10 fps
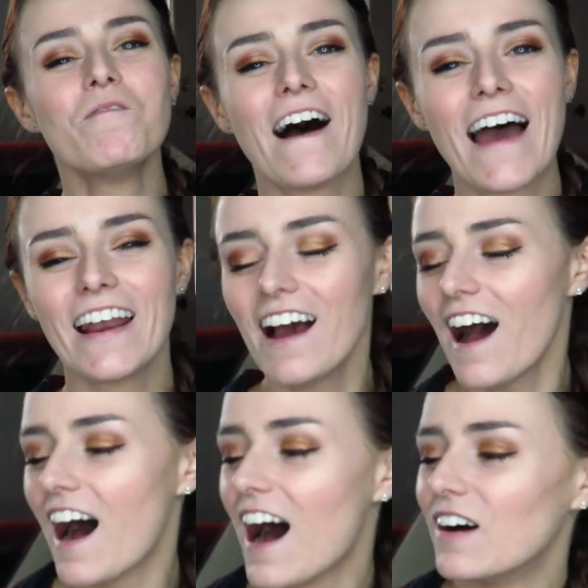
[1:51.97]
but
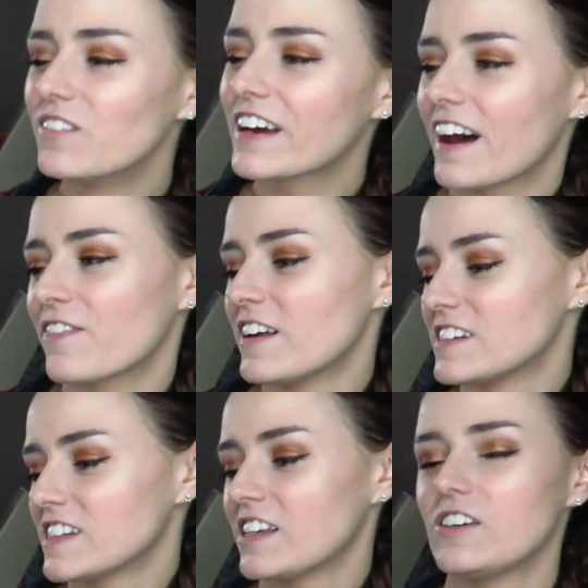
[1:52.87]
um, we got
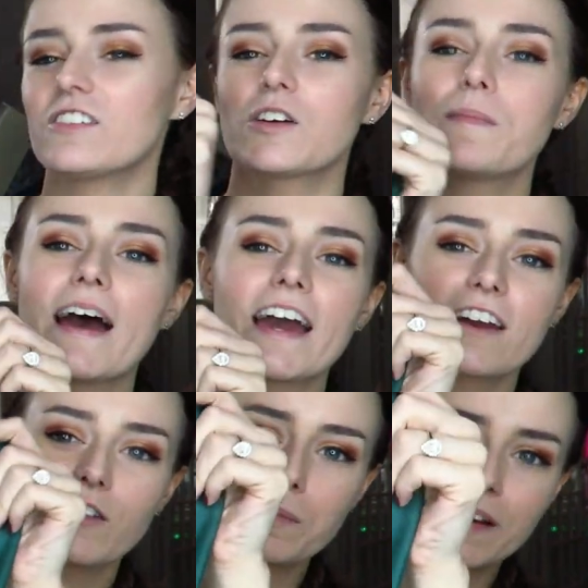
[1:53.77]
this cute little bag.
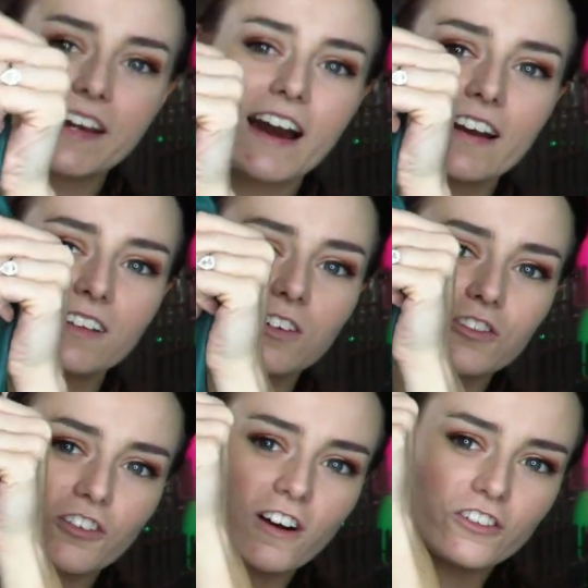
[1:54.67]
Everybody got a little
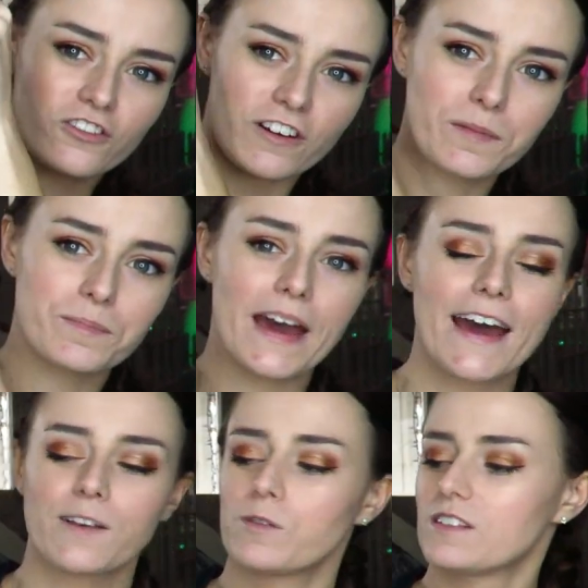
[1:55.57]
drawstring
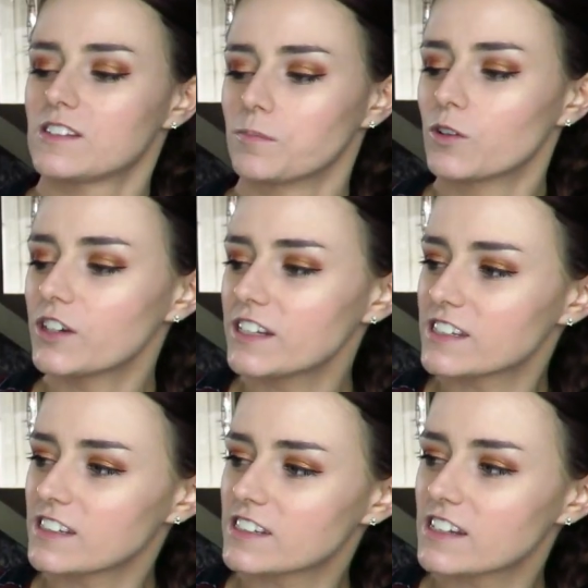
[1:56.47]
bag with some goodies
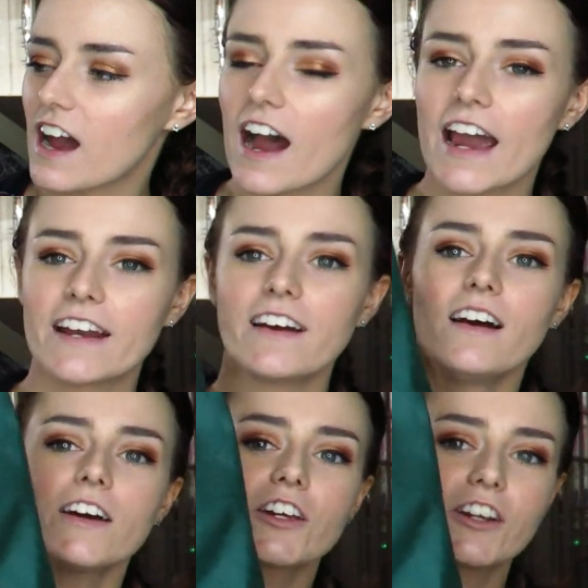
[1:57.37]
inside.
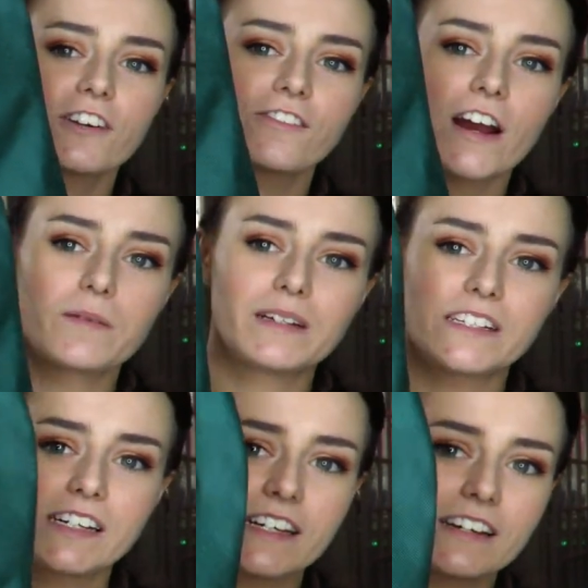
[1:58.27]
Cure for
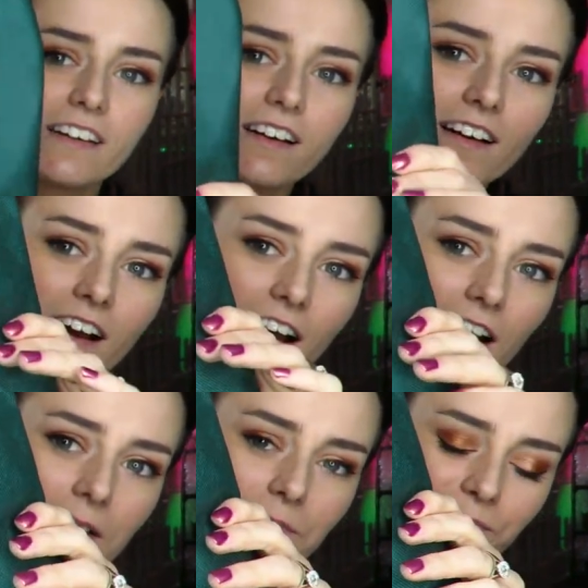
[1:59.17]
IBD.
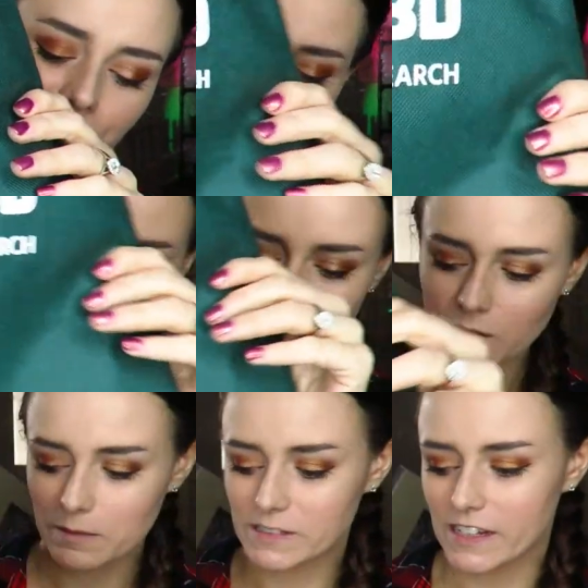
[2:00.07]
Um, there's the
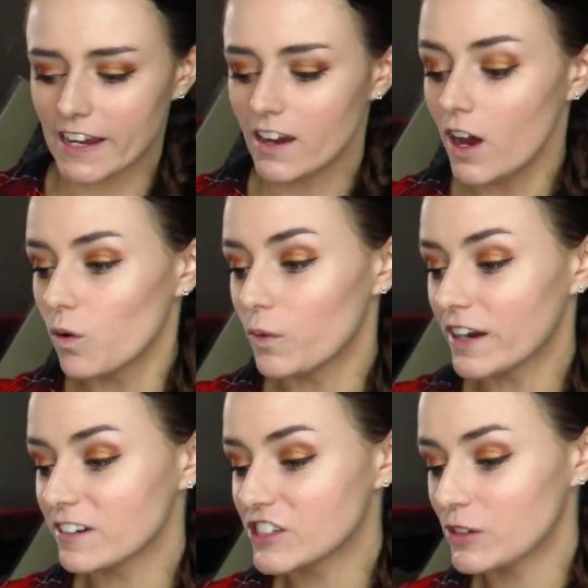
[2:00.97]
website. We
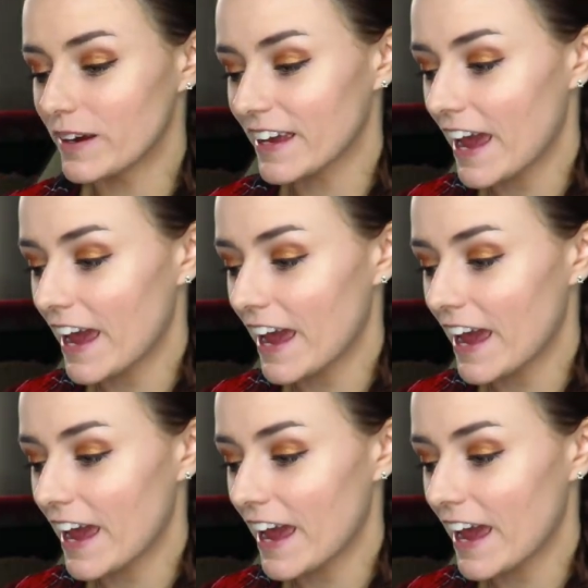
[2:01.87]
are doing